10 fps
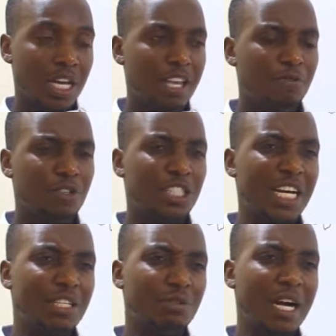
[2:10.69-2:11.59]
If we
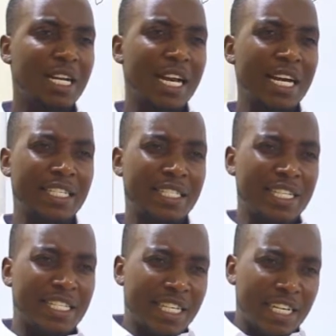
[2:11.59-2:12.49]
try to analyze
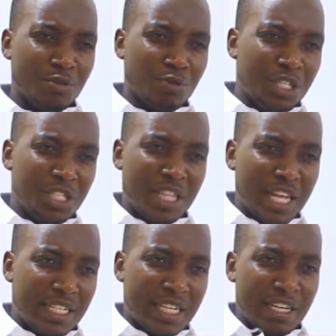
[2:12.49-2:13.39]
the trend which
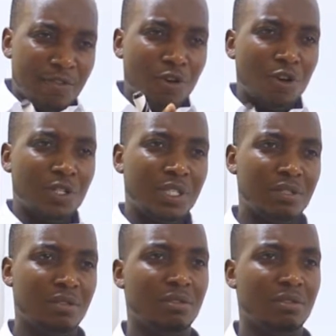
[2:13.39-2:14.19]
that data follows,